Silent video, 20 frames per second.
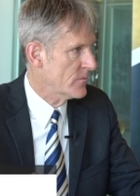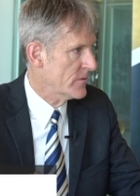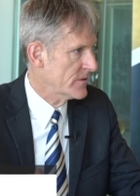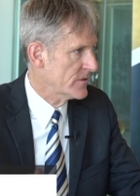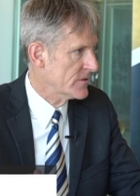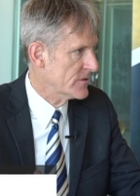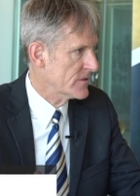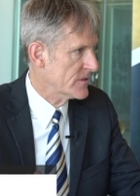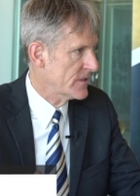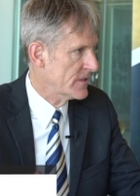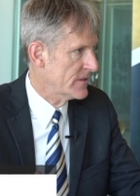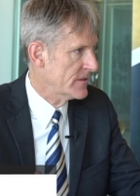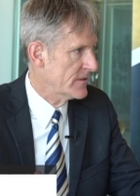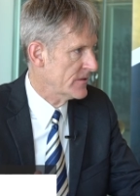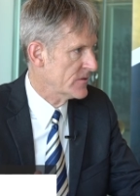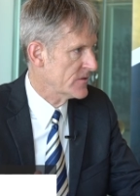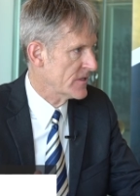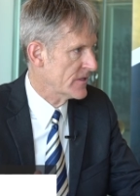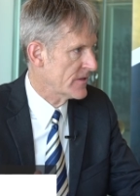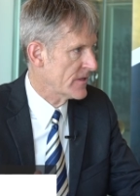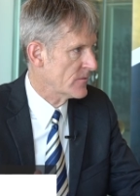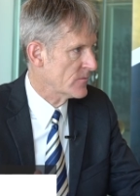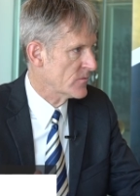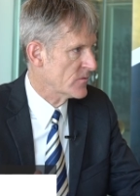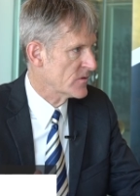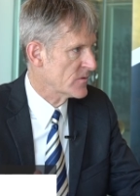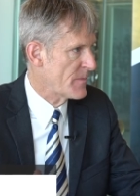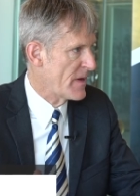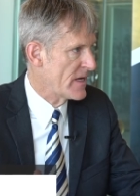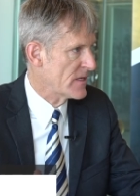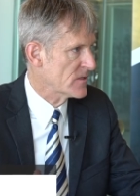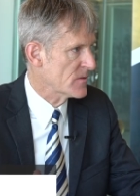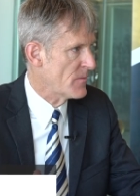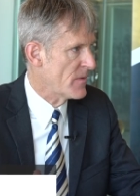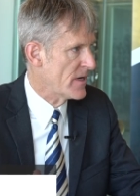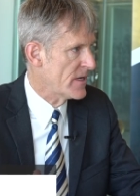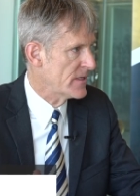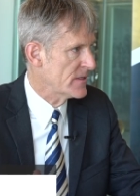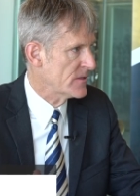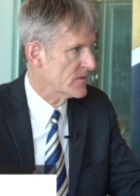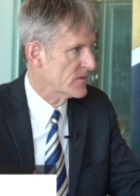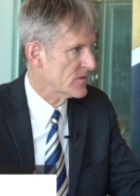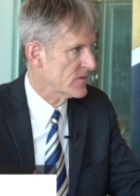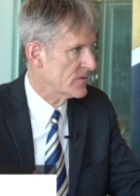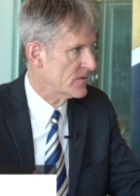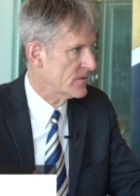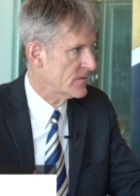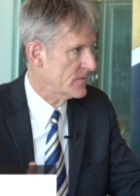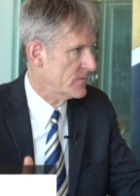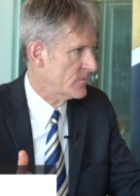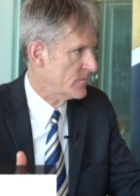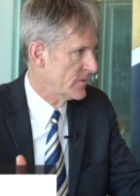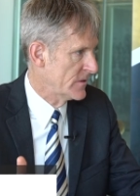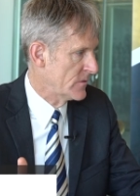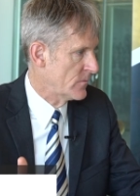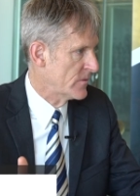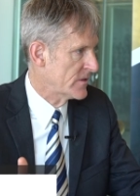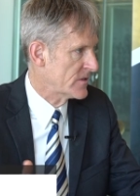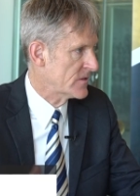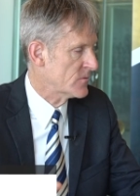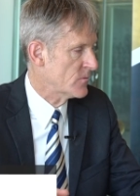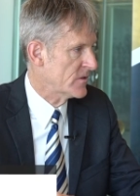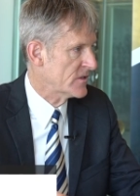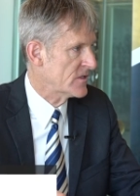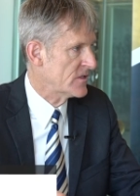What is, you said that it was past mines, or what's the